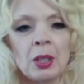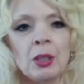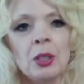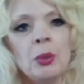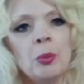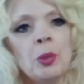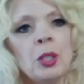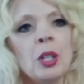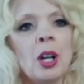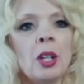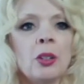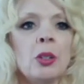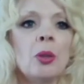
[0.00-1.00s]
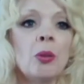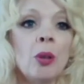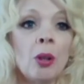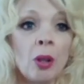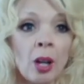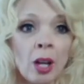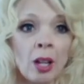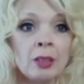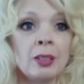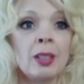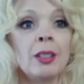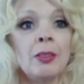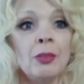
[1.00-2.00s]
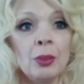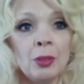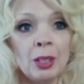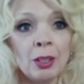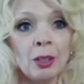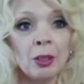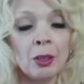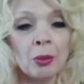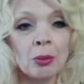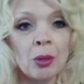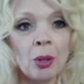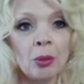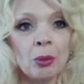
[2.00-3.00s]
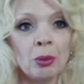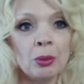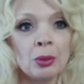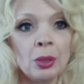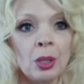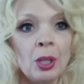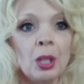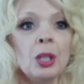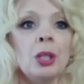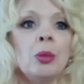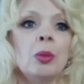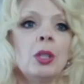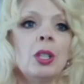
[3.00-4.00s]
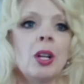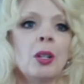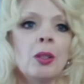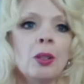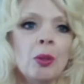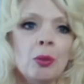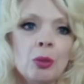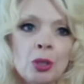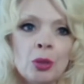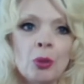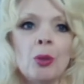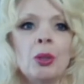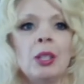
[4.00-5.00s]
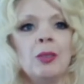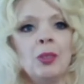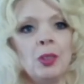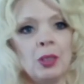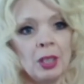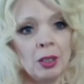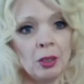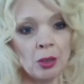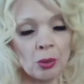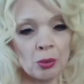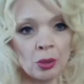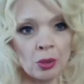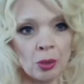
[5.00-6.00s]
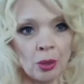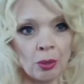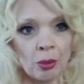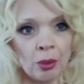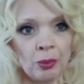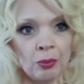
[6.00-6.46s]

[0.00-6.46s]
You would not know hot if you didn't know cold. You would not know joy if you didn't know sorrow.